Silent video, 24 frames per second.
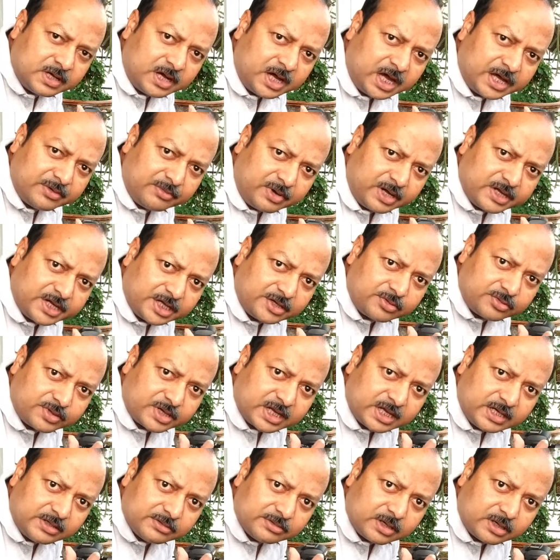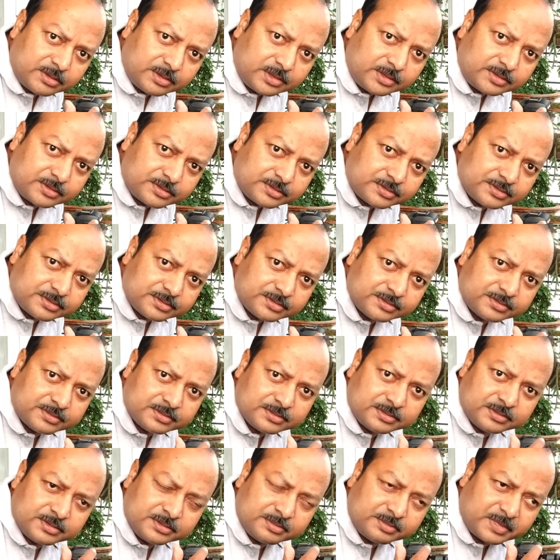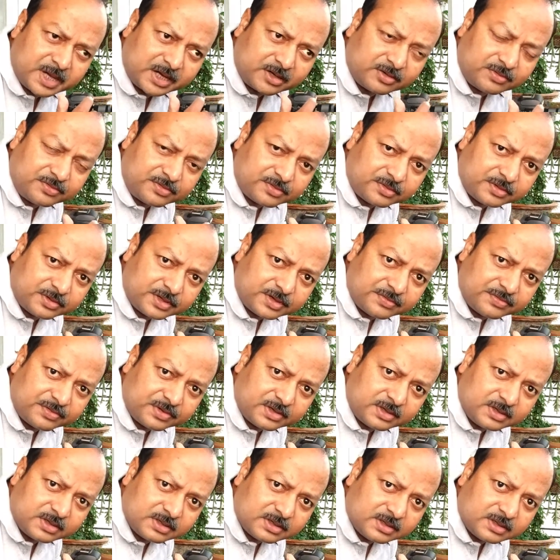I wanted to tell you about macro photography